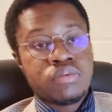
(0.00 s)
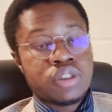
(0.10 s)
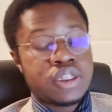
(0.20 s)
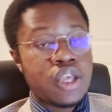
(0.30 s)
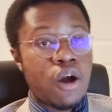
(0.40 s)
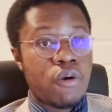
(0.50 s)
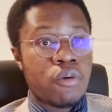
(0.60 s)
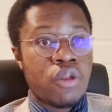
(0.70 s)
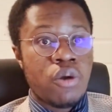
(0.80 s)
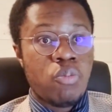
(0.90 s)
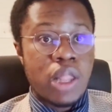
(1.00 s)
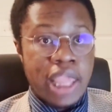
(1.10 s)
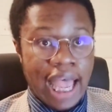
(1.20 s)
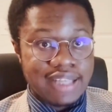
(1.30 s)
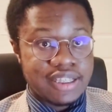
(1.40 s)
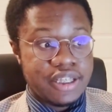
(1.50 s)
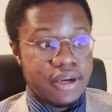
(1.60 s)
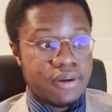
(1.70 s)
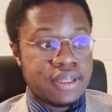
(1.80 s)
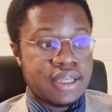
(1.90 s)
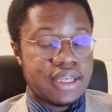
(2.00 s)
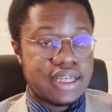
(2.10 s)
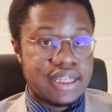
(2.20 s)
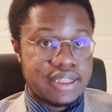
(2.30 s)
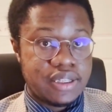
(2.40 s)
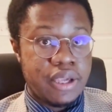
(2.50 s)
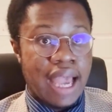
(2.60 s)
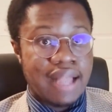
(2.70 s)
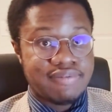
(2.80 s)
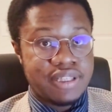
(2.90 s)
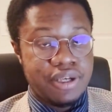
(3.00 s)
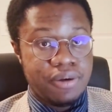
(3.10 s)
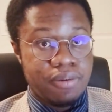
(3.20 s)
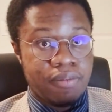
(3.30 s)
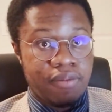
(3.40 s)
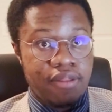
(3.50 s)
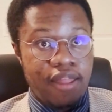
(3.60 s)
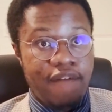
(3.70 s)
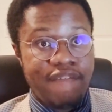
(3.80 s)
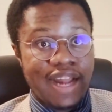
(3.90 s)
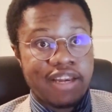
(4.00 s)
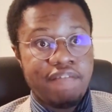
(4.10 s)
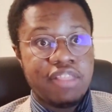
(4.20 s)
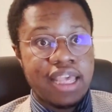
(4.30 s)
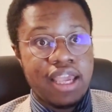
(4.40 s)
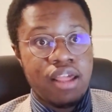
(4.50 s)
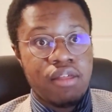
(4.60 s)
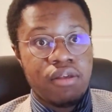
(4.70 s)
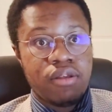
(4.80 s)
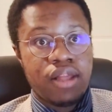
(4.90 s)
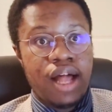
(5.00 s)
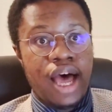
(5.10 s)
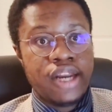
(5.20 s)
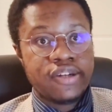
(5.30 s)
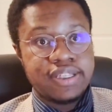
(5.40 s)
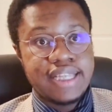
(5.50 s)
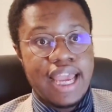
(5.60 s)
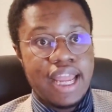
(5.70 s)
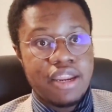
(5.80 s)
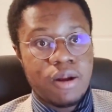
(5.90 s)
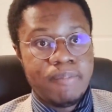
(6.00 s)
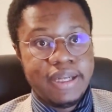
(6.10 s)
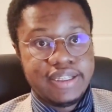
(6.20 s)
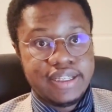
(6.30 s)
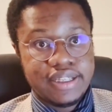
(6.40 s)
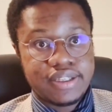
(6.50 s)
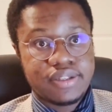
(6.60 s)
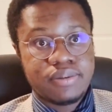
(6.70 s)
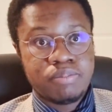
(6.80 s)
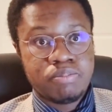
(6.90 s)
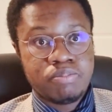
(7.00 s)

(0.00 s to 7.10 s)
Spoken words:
So what you have to do is you have to effectively understand your business